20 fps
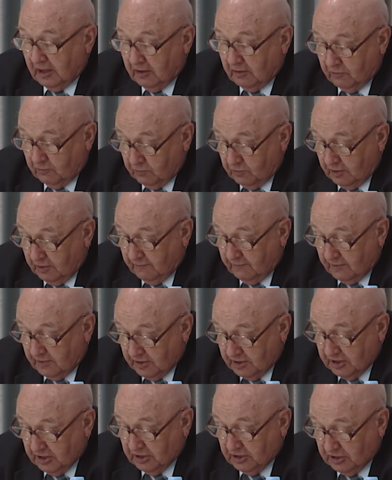
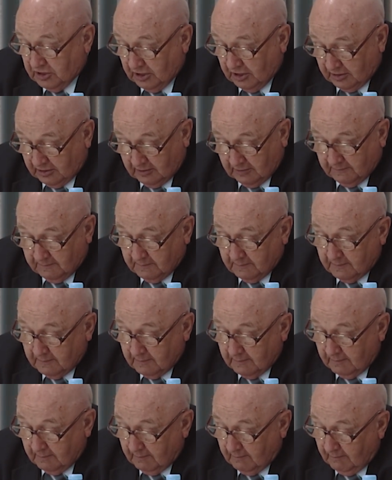attitudes that are making it
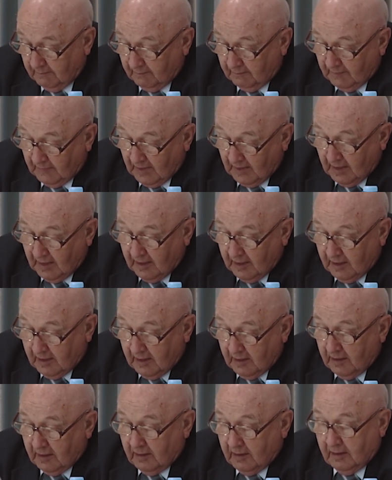more and more
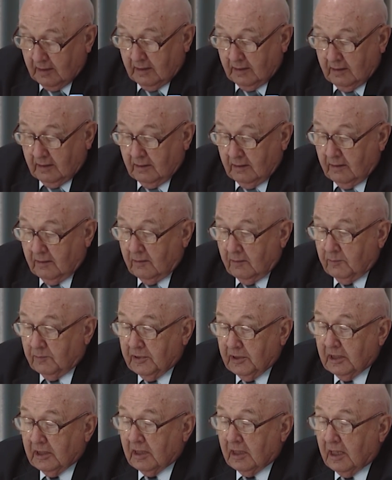difficult to
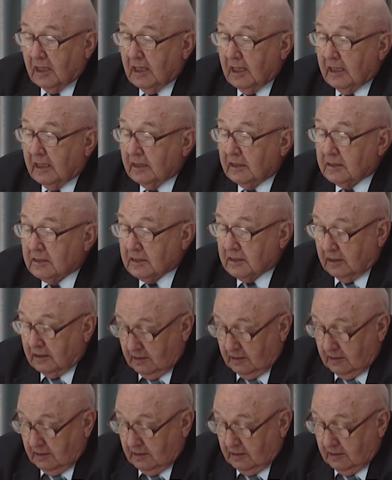produce more